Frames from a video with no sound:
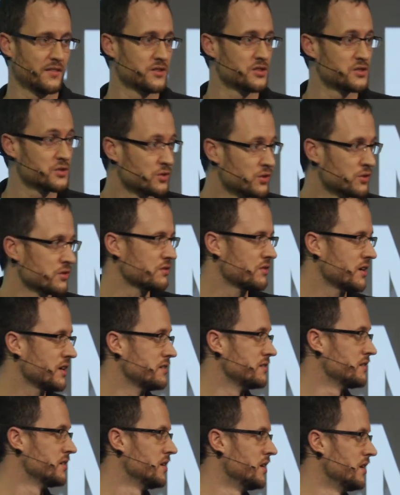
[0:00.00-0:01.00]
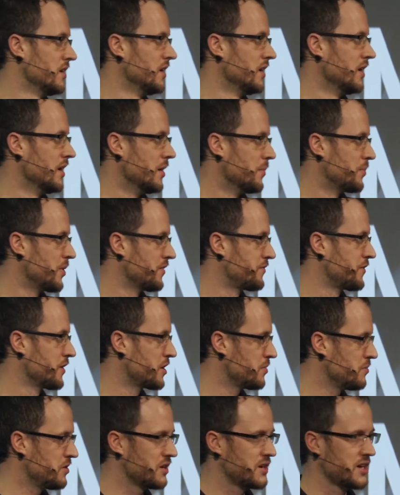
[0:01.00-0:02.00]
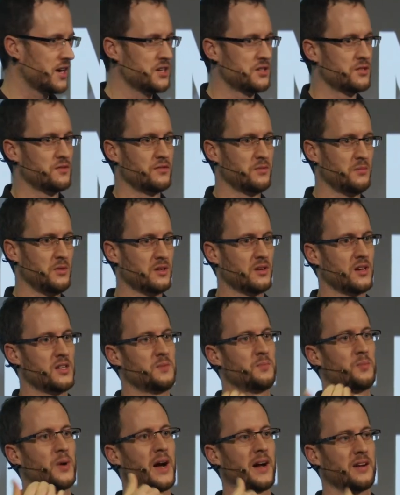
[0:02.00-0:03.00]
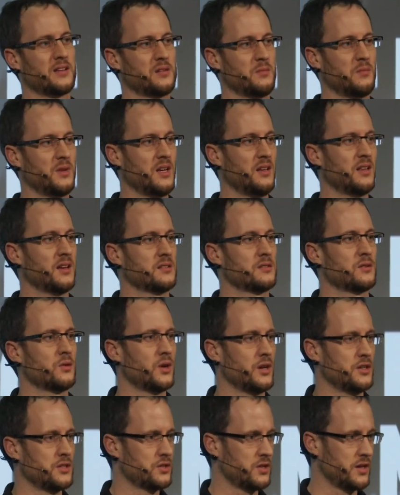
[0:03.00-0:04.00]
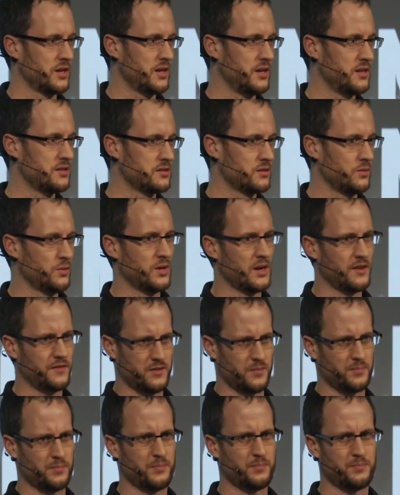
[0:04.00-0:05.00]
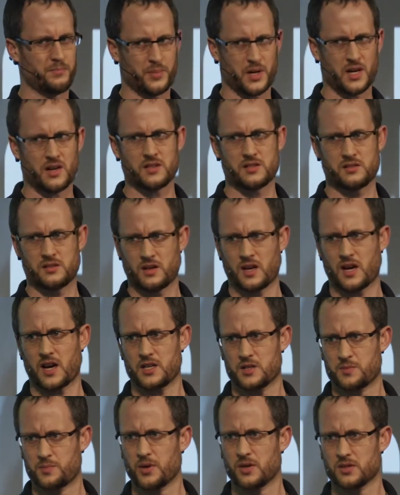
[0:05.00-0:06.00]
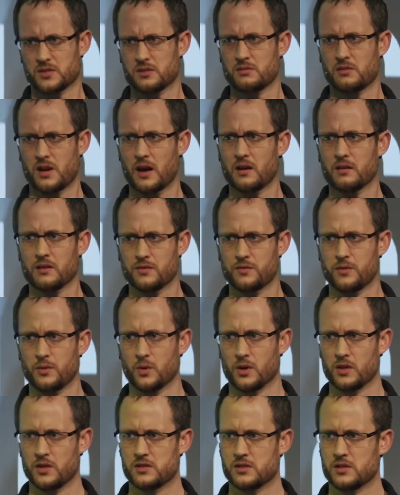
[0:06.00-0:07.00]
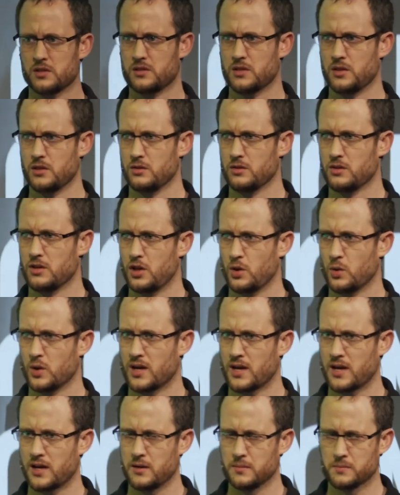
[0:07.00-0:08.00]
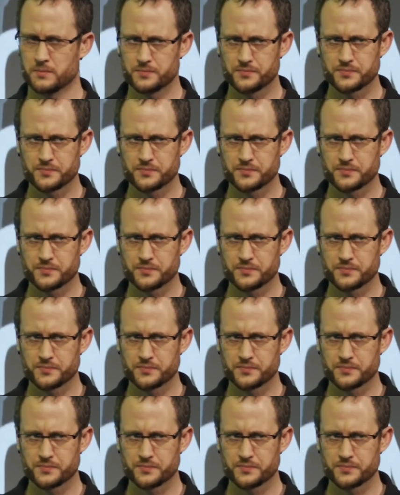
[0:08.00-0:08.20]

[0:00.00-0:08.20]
to talk, right? But for communication from you guys back to me, that's quite tricky. So we have to pass the catch box around if we wanted to do Q&A.